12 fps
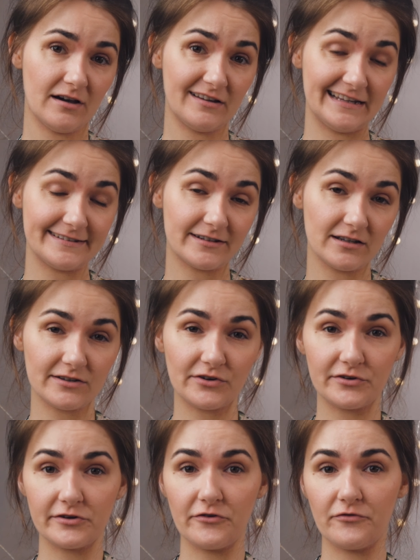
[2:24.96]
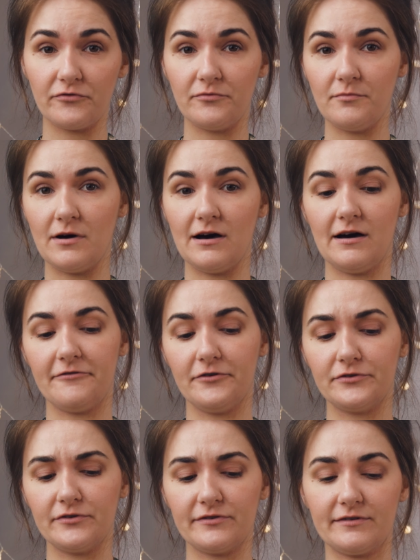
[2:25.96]
Another category of my
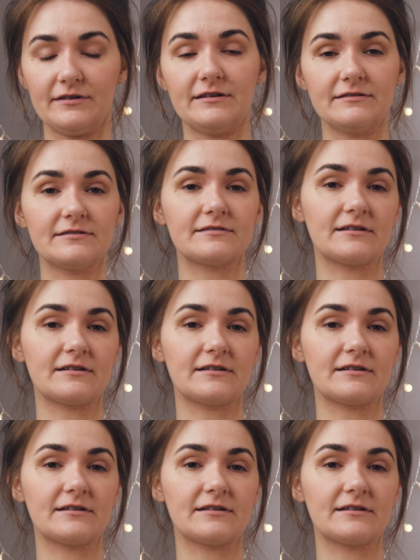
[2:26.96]
photos is